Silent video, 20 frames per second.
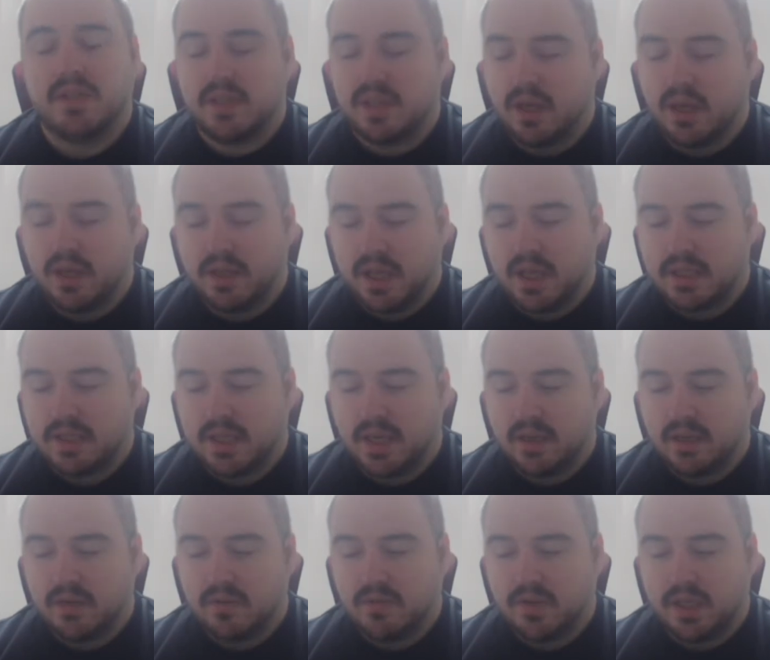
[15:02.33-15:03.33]
thought that
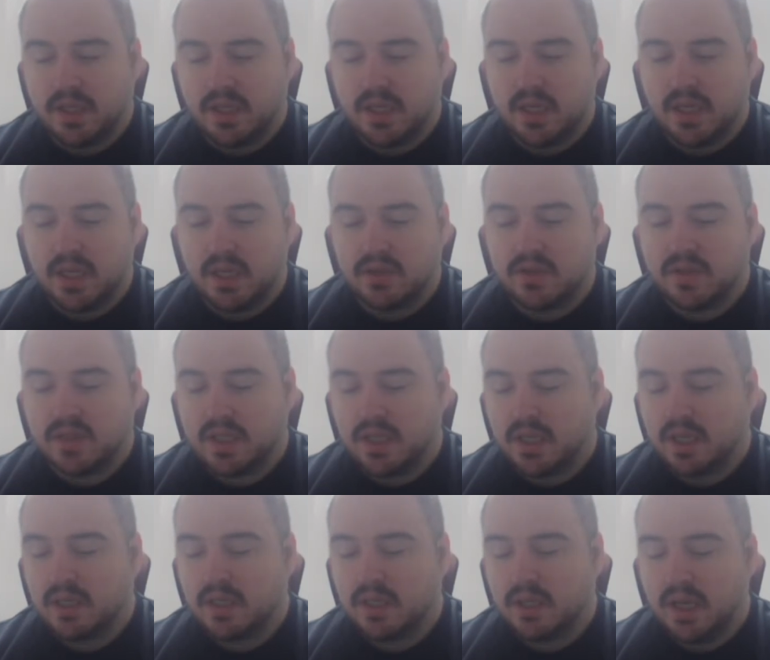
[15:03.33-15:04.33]
sounded really
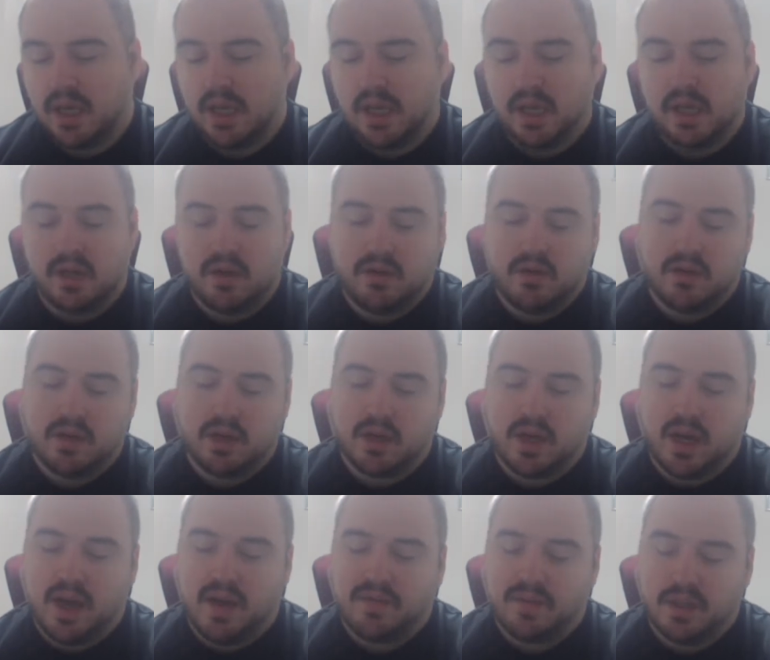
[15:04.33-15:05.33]
interesting, and they're
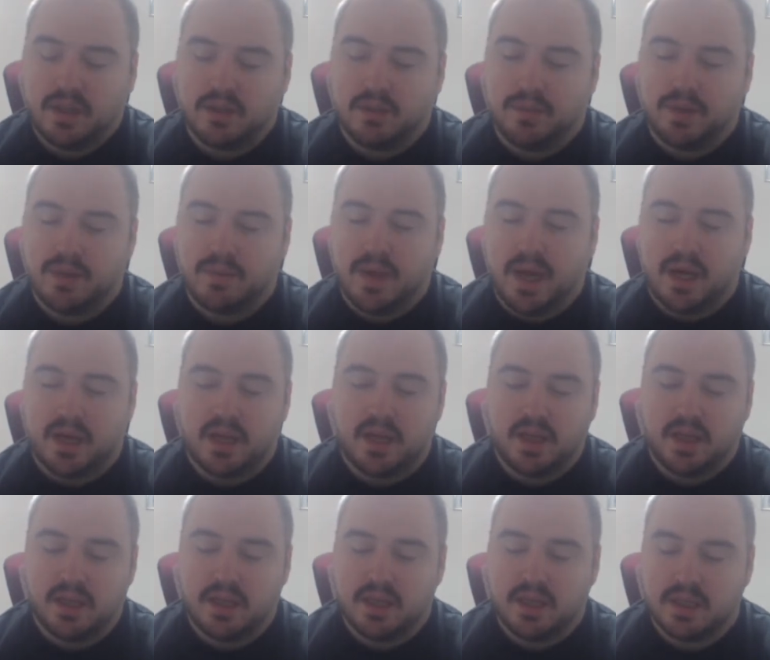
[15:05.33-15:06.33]
gonna have a little bit about it
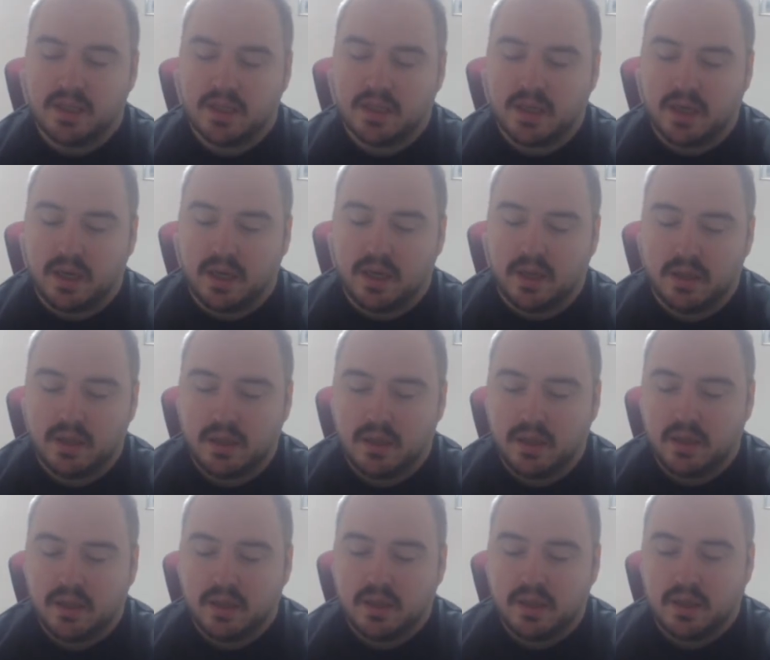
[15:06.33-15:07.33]
in this
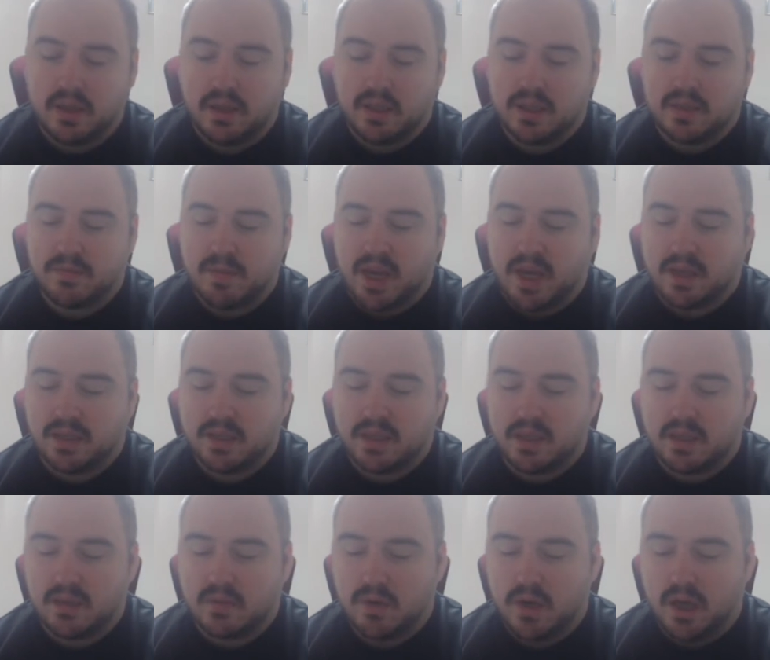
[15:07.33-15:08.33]
this magazine
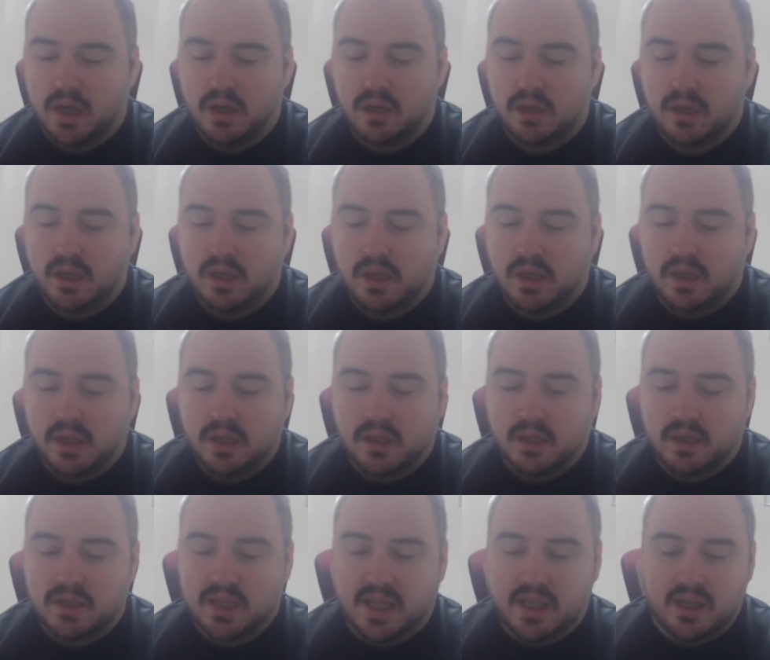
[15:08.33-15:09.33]
as well.
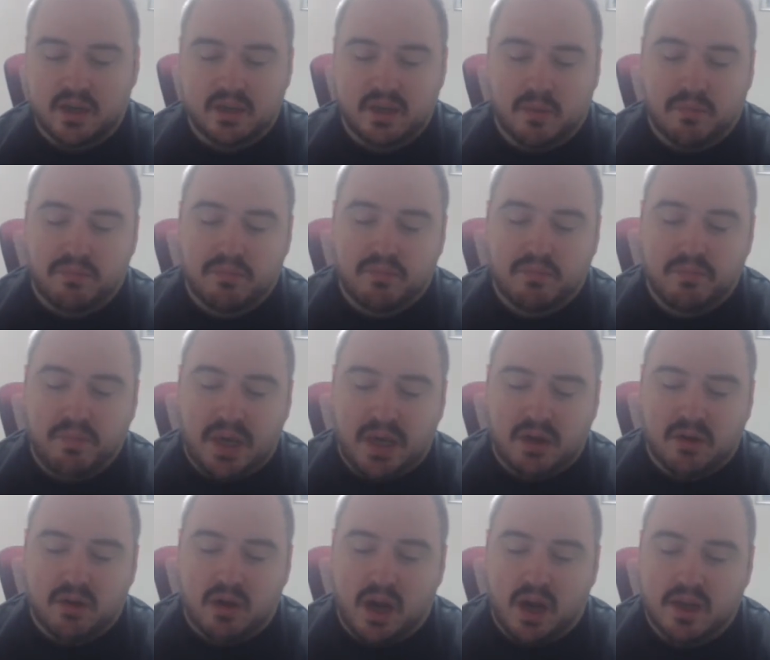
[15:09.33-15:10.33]
Looks like there's a
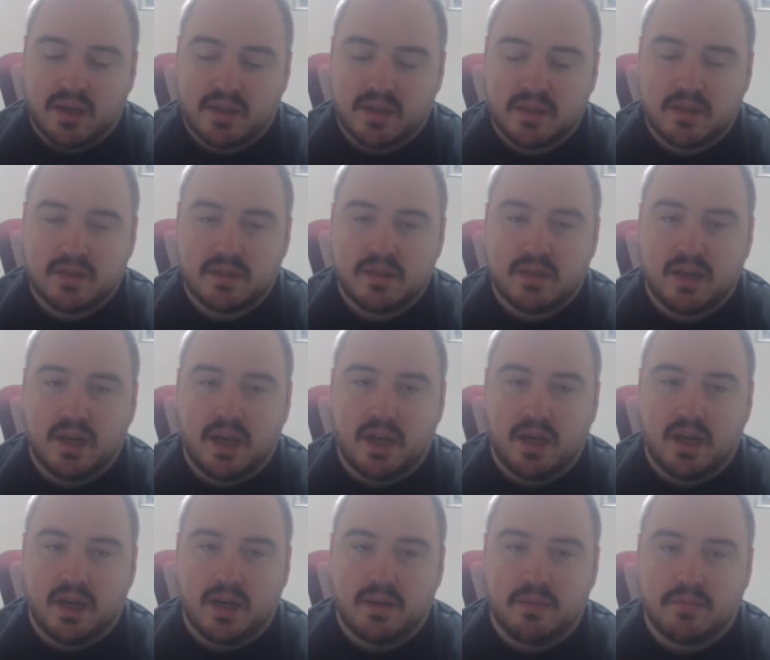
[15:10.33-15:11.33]
Picross
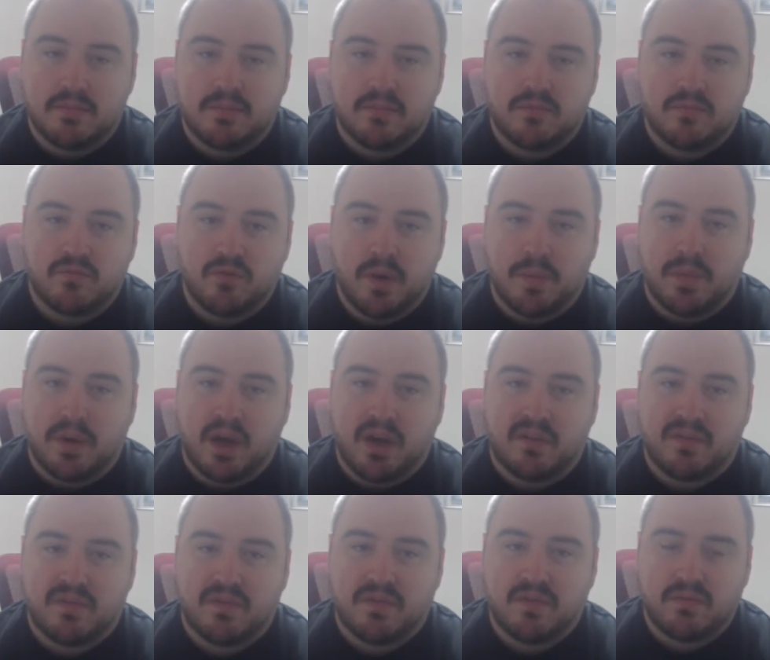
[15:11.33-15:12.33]

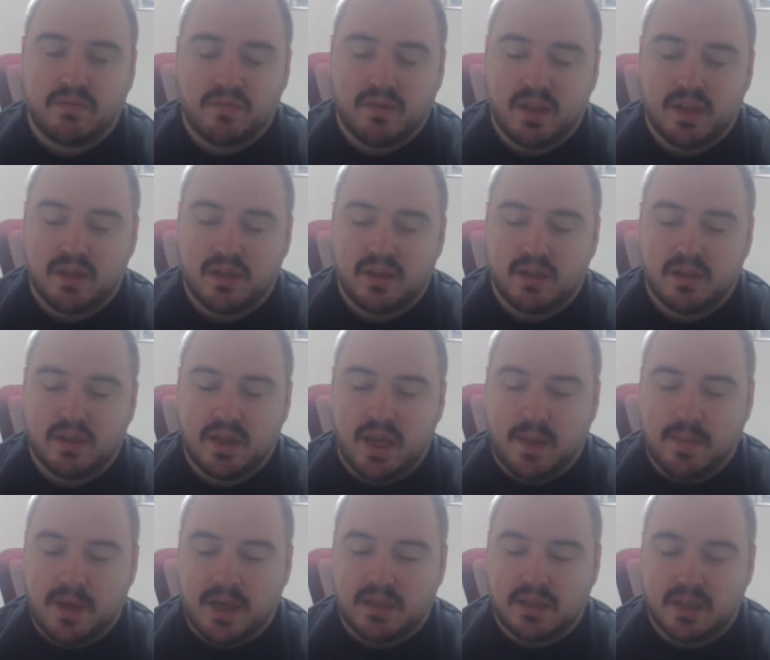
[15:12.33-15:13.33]
ripoff that
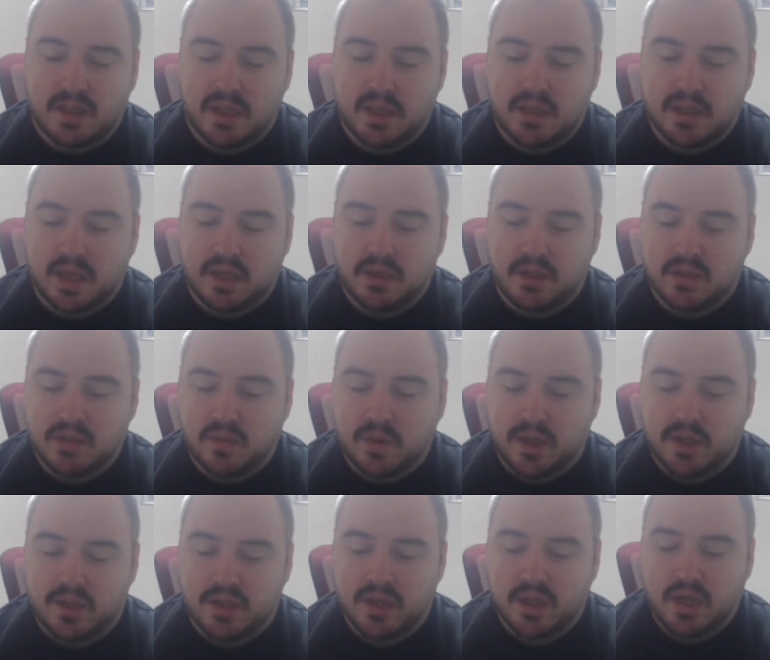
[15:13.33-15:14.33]
came out to Nintendo
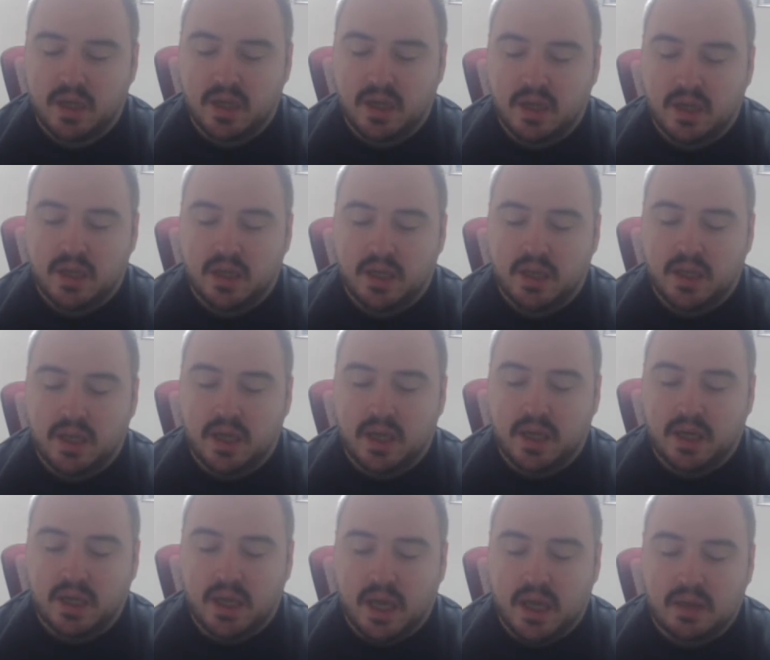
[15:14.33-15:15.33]
Switch
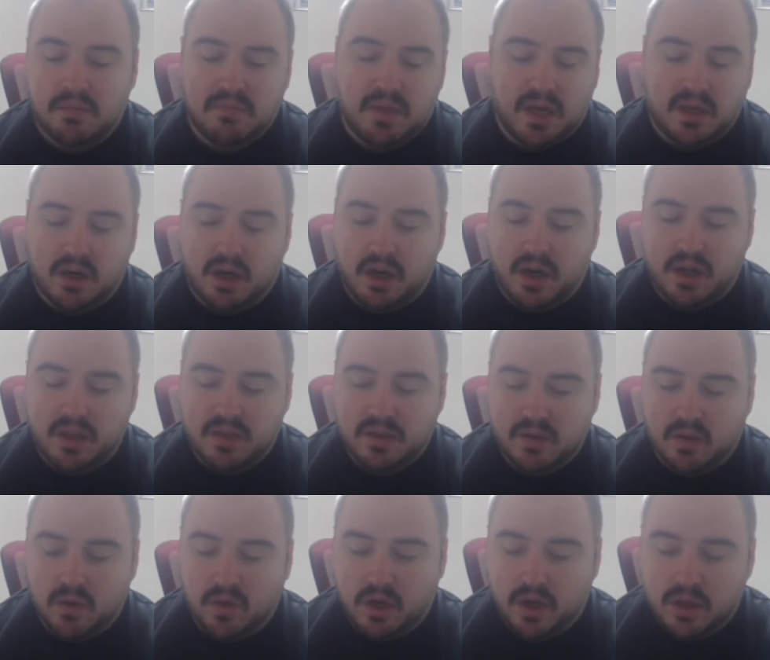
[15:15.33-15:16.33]
that got an alright
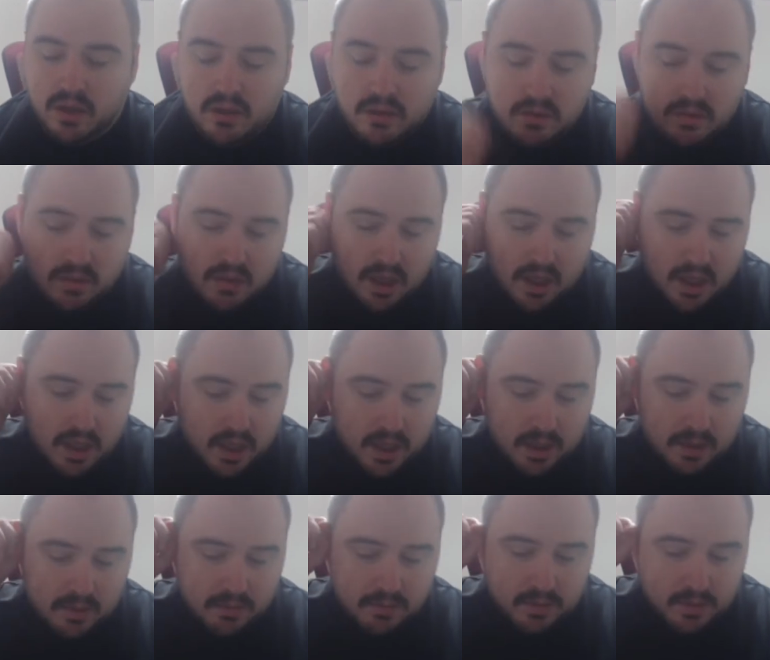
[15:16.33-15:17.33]
score.
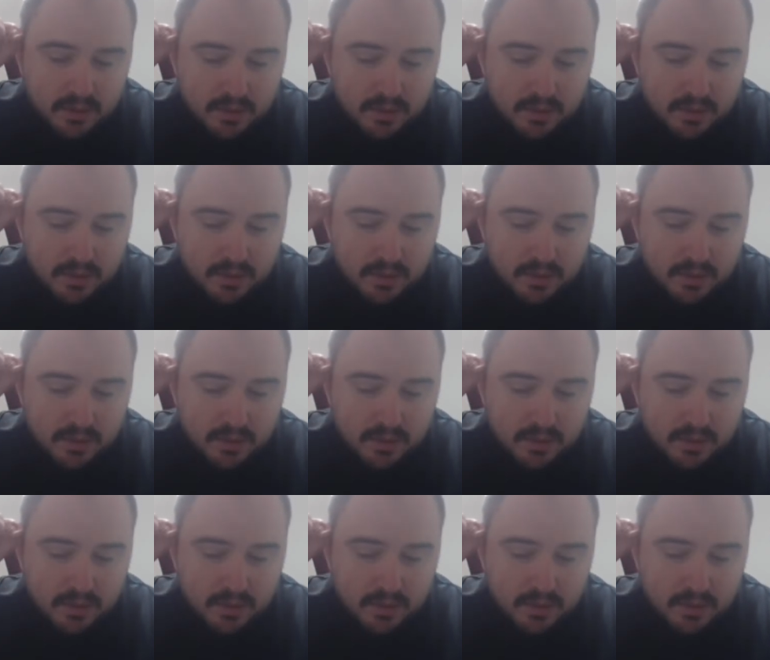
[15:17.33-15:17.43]
And